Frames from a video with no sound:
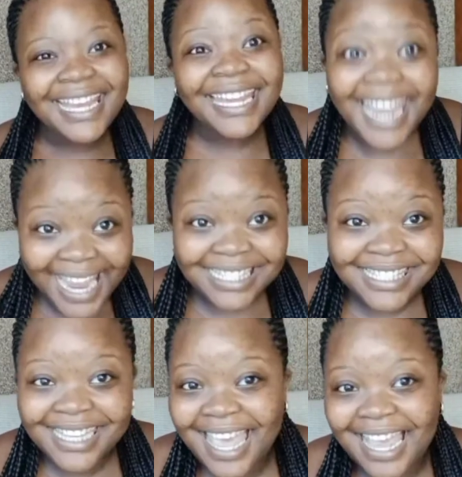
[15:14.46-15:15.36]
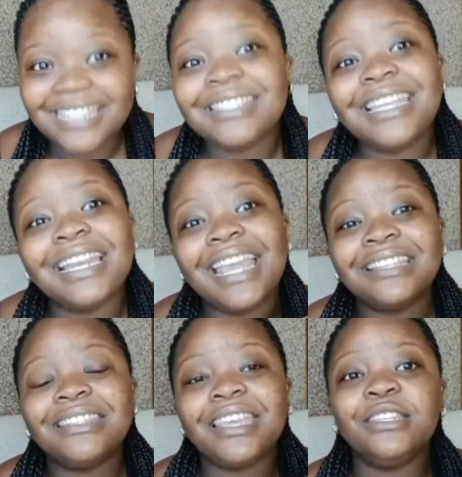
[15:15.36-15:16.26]
Next, guys, the
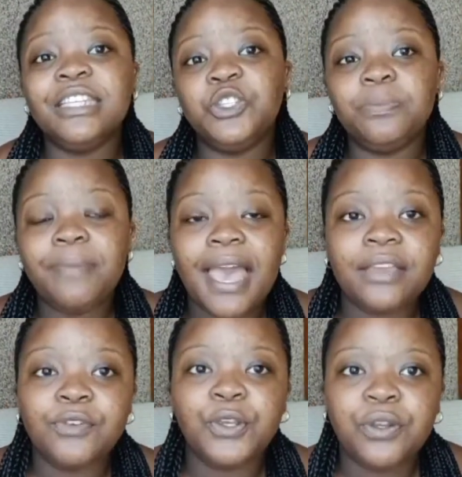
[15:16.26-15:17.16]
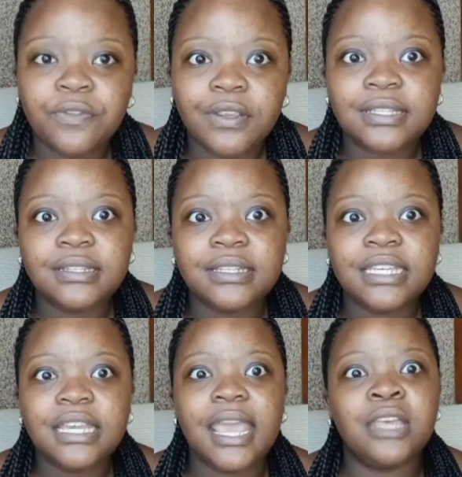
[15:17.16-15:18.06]
next thing you need to pack for
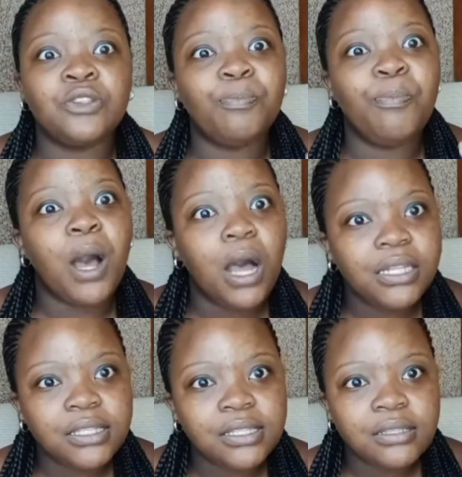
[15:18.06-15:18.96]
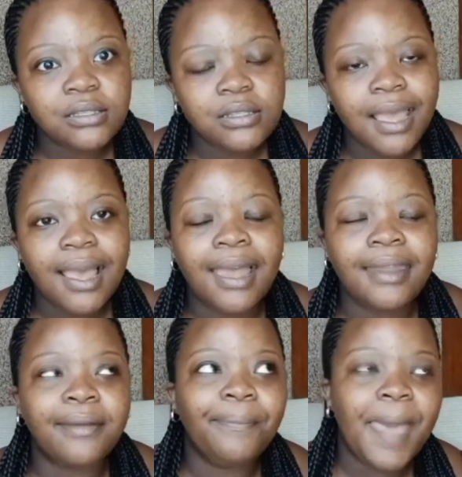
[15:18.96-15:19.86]
university is pots
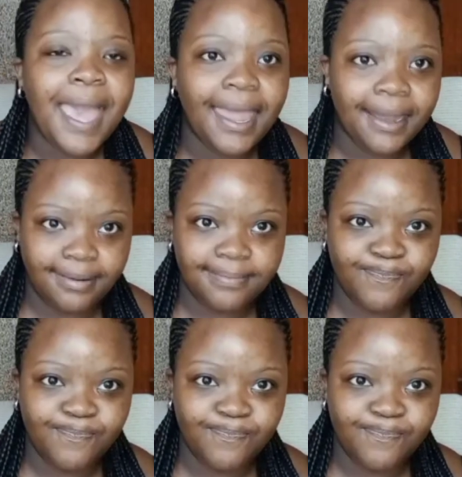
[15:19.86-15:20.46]
and a pan.